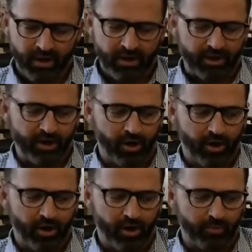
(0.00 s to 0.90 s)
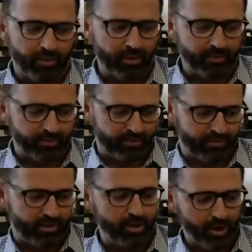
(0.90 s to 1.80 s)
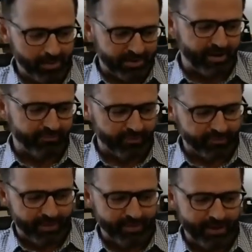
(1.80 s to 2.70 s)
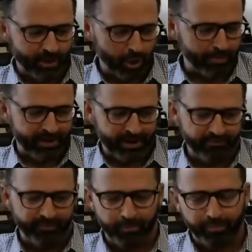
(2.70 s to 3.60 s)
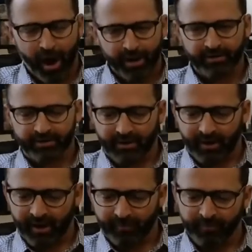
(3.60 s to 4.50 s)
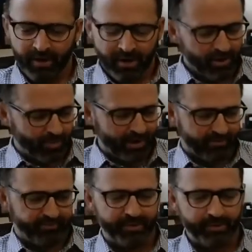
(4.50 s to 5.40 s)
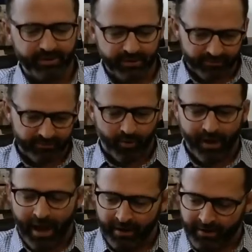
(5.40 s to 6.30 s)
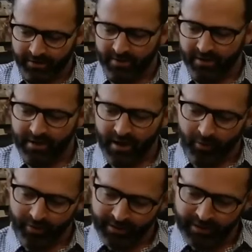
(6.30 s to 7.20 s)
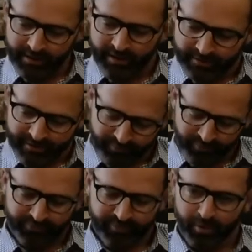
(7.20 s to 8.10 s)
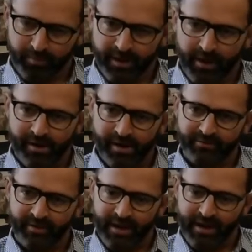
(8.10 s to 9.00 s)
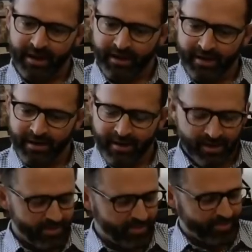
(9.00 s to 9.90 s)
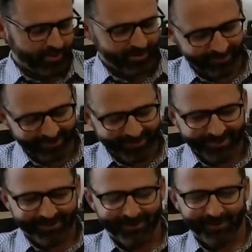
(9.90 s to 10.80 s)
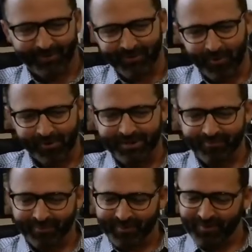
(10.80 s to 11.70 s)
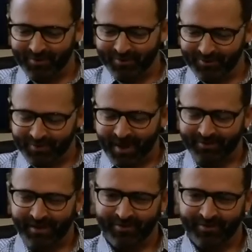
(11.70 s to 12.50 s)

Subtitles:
You know, a little bit different than the urban infill product. We have a few deals going on out in different suburban areas, and they're, they're totally different than what you do downtown.